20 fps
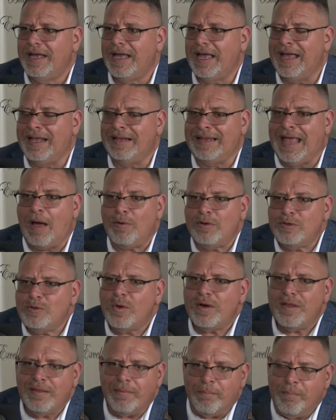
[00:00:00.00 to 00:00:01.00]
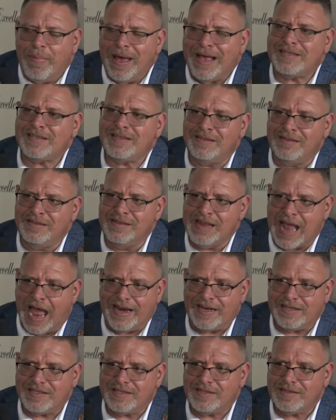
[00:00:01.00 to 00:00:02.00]
And that was one of the best
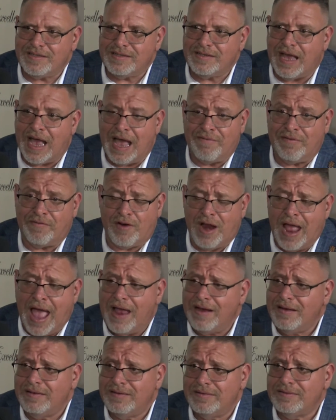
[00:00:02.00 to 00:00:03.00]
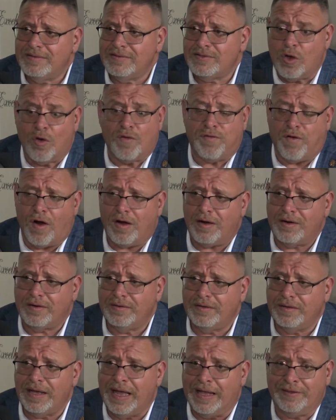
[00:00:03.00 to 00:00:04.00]
nights I've ever had so far.
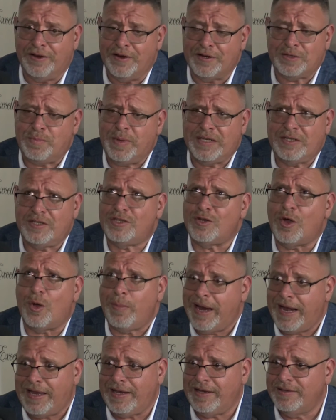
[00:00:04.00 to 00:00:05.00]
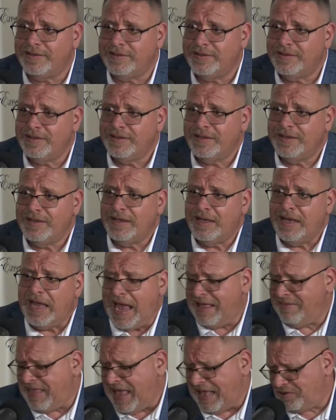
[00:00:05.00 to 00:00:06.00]
And there's been so many.
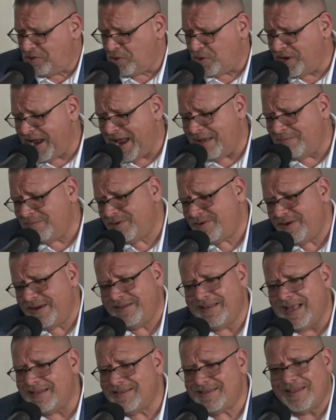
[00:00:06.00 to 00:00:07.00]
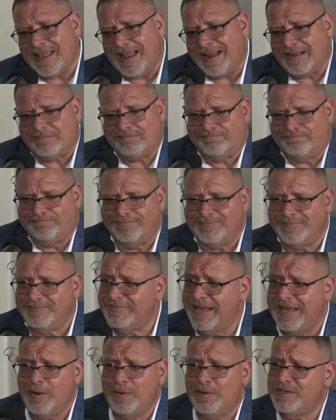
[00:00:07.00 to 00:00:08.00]
And that torn hamstring, that's like
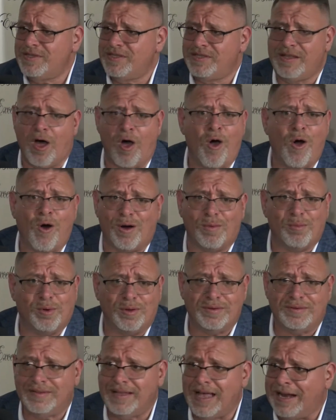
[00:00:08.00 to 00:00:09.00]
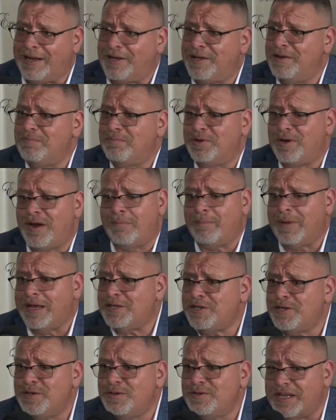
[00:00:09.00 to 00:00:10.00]
it was horrible. I couldn't put on my
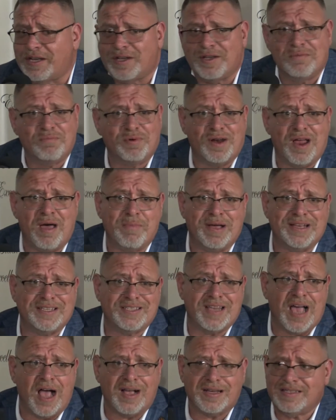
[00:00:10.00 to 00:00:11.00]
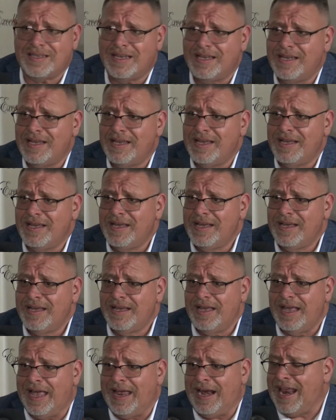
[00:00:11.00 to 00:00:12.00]
shoes. I couldn't put on my socks.
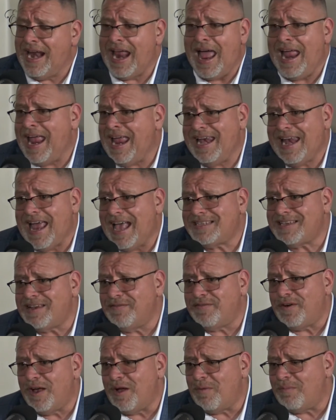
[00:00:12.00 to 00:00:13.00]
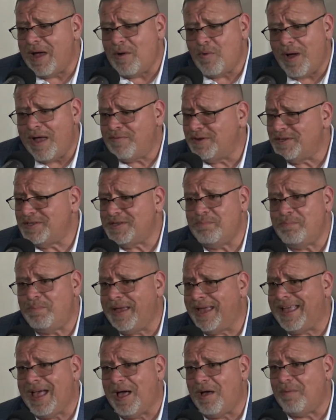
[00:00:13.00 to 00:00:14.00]
And, and I hate asking for help. My wife was a
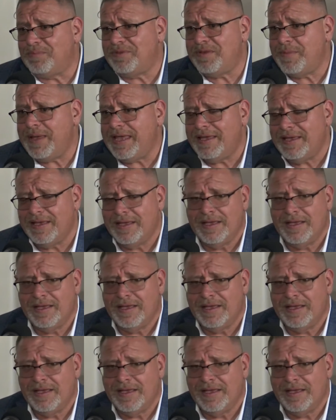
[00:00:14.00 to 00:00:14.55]
big help to me,